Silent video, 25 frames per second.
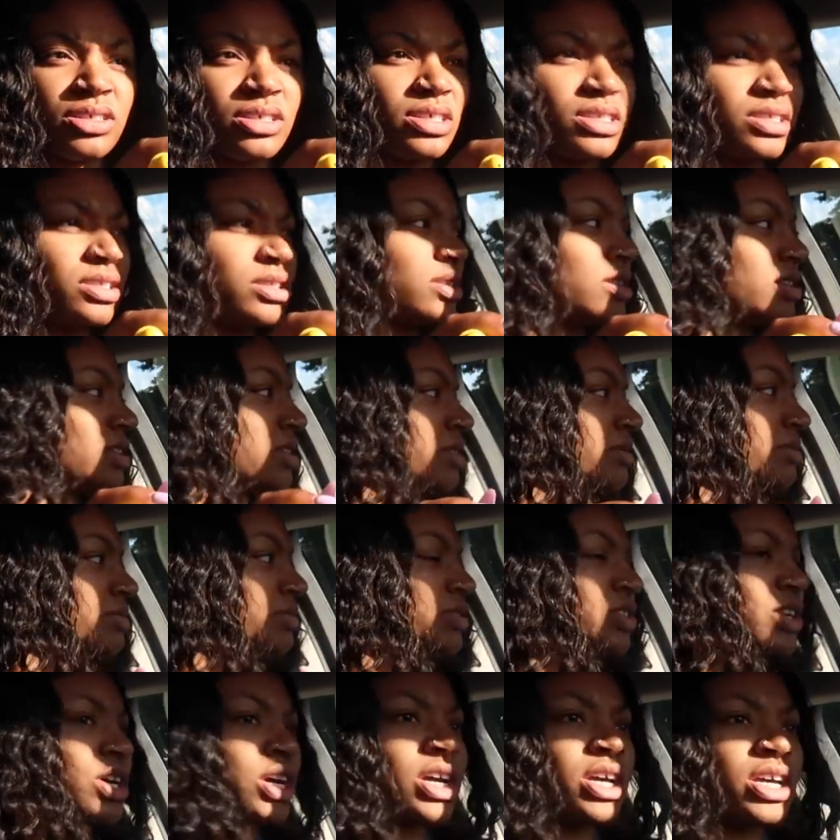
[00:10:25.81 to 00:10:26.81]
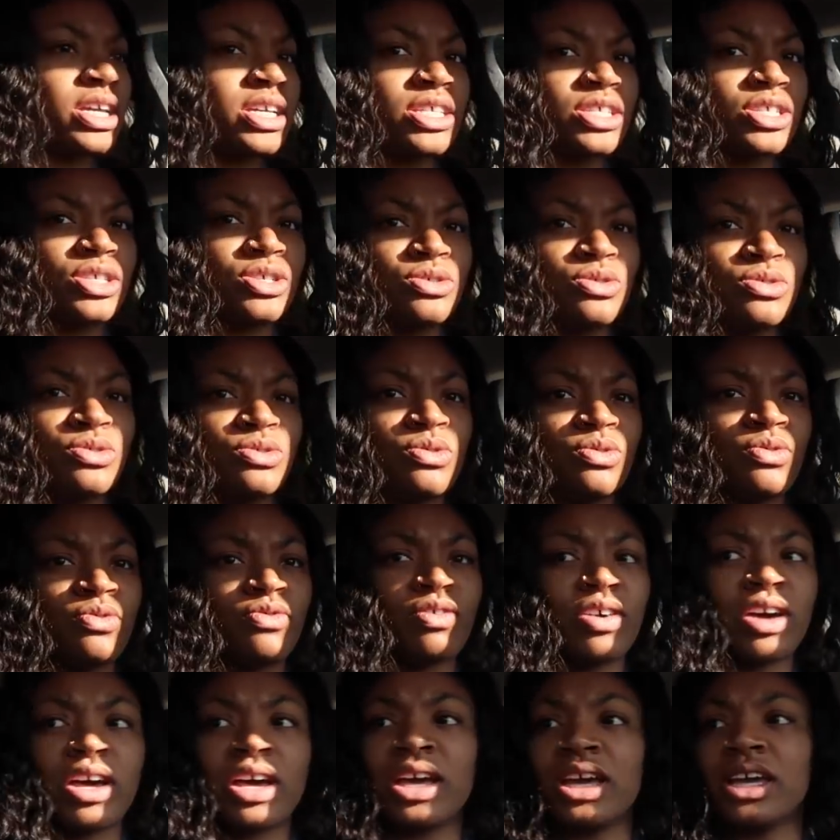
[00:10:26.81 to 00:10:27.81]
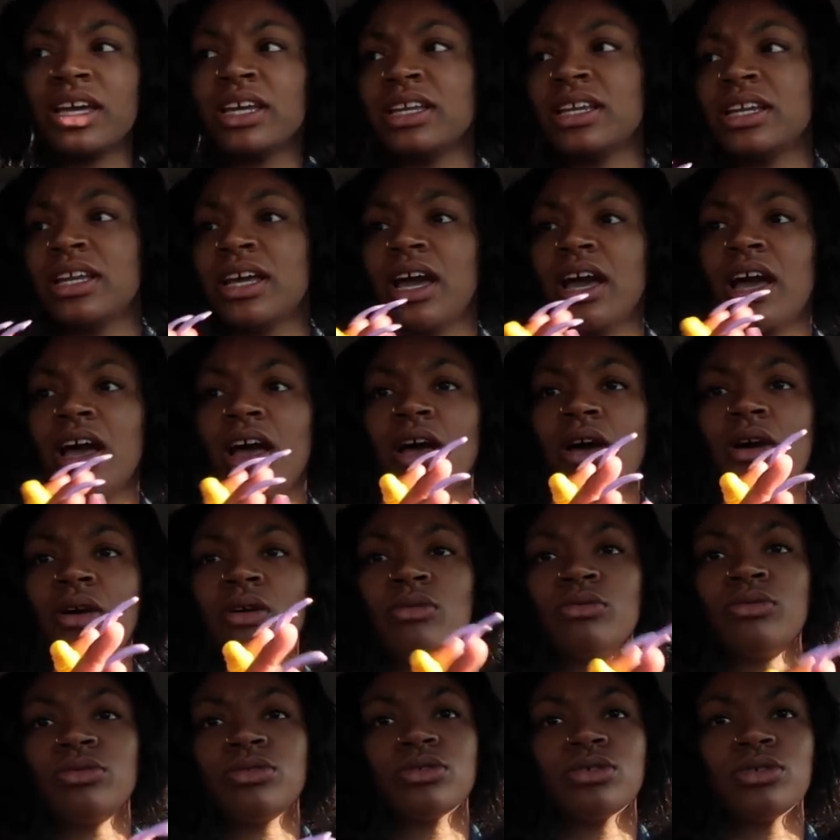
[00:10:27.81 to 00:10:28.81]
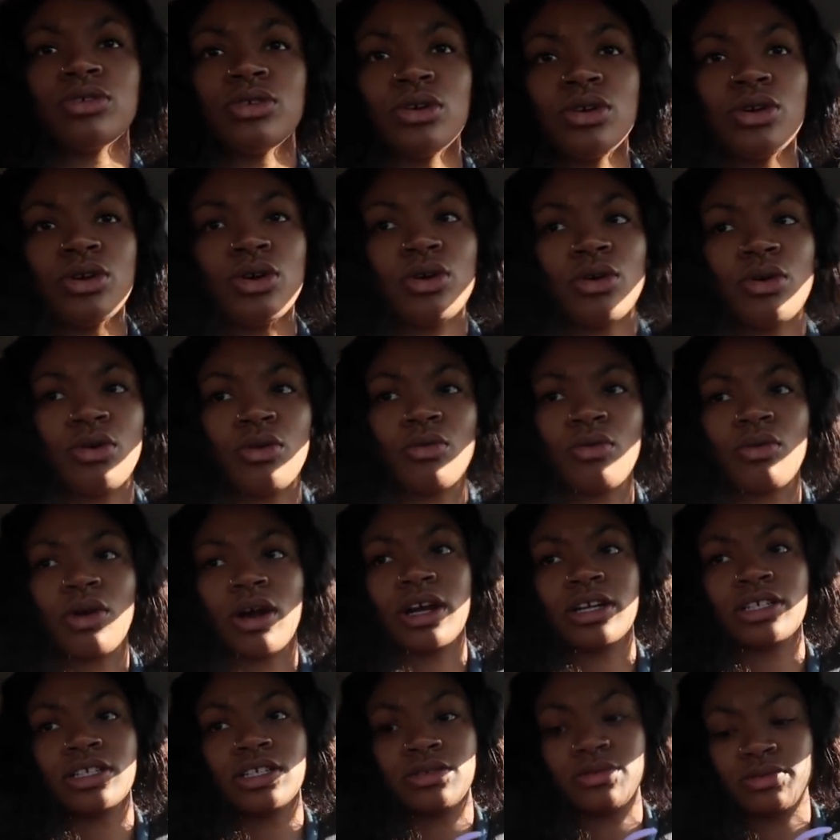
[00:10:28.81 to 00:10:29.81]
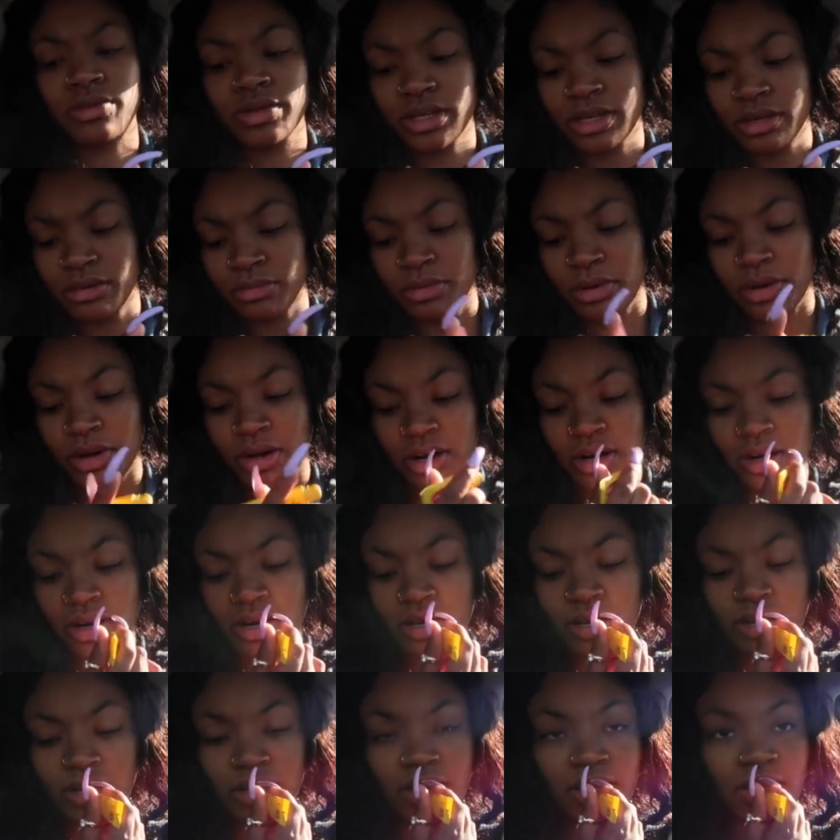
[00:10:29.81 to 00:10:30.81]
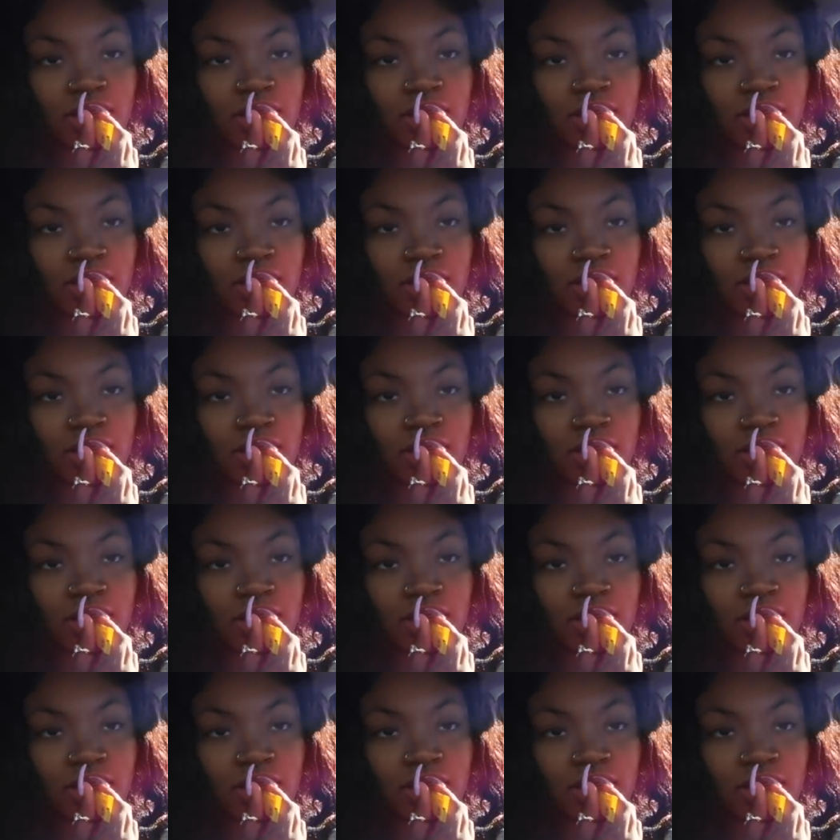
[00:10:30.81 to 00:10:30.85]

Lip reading: let's see, I'm trying to find out where I should freaking park.